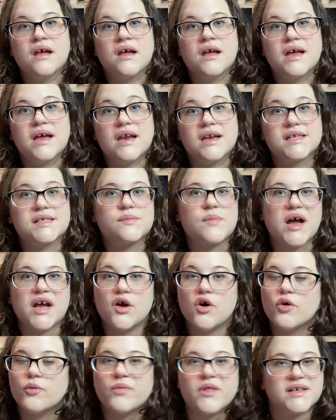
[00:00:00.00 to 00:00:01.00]
It is my
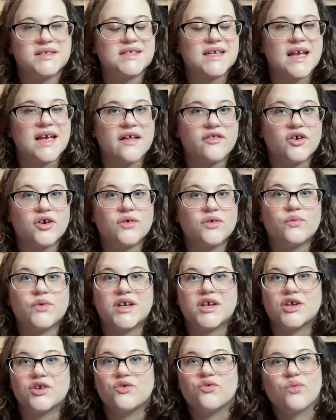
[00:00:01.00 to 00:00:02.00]
hope that together we
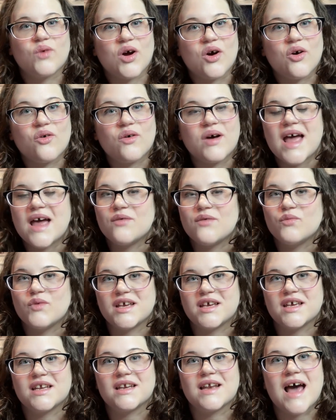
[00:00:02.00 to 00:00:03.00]
can grow and we
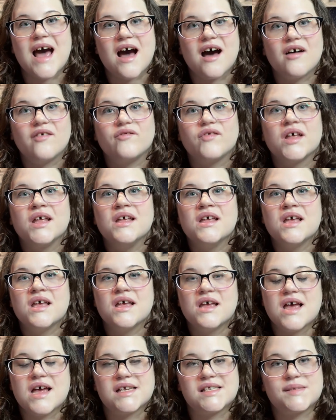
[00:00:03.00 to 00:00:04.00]
can have
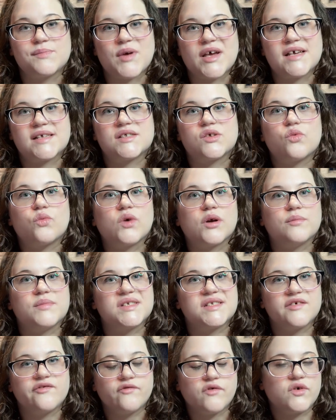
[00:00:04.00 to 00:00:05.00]
a space where
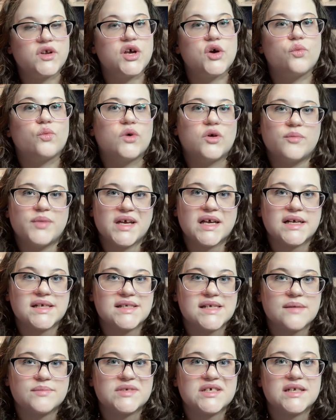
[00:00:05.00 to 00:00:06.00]
misophonia will be
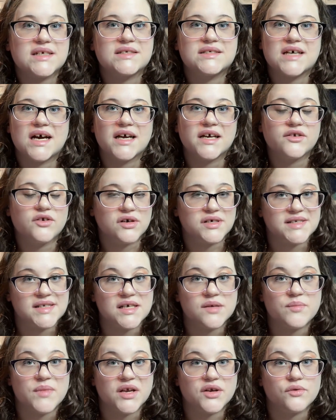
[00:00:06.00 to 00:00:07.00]
accepted in
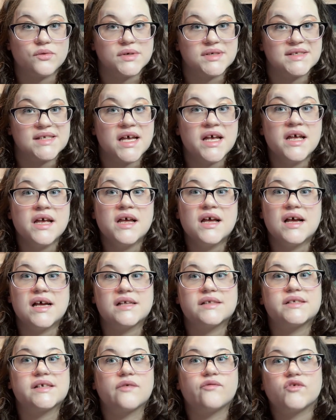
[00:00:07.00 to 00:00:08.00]
diagnostic manuals
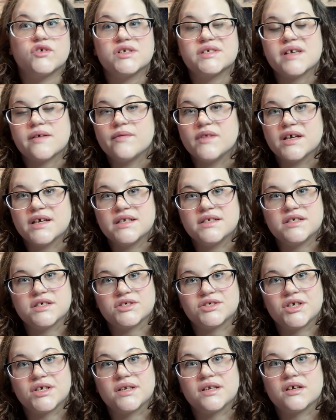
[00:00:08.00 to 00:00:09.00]
and sufferers of the
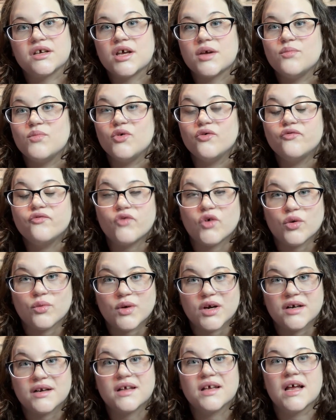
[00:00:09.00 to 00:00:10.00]
condition can move
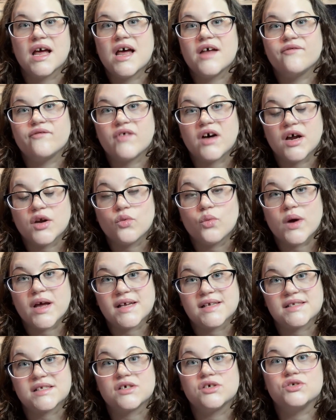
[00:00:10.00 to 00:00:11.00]
forward and find
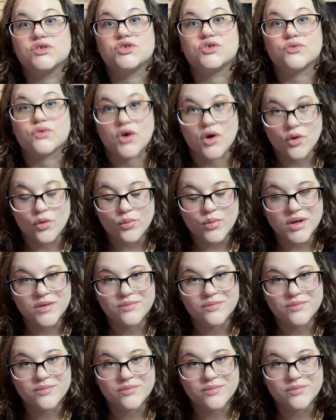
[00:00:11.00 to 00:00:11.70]
ways to cope.